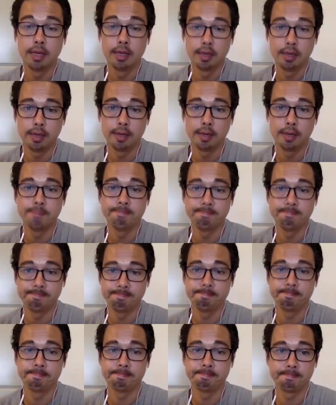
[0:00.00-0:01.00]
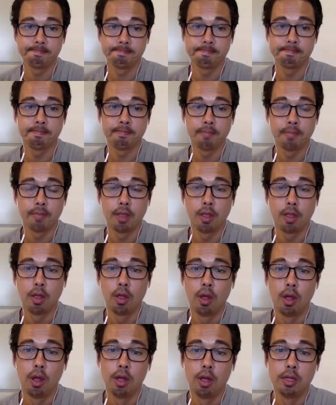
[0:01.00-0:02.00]
if something interests you, you're going to
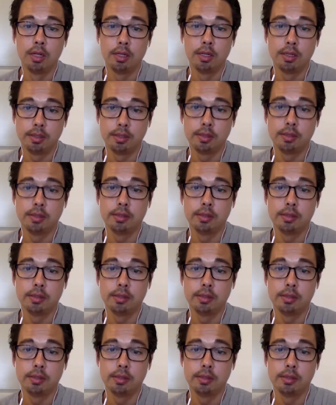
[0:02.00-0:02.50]
pull the trigger.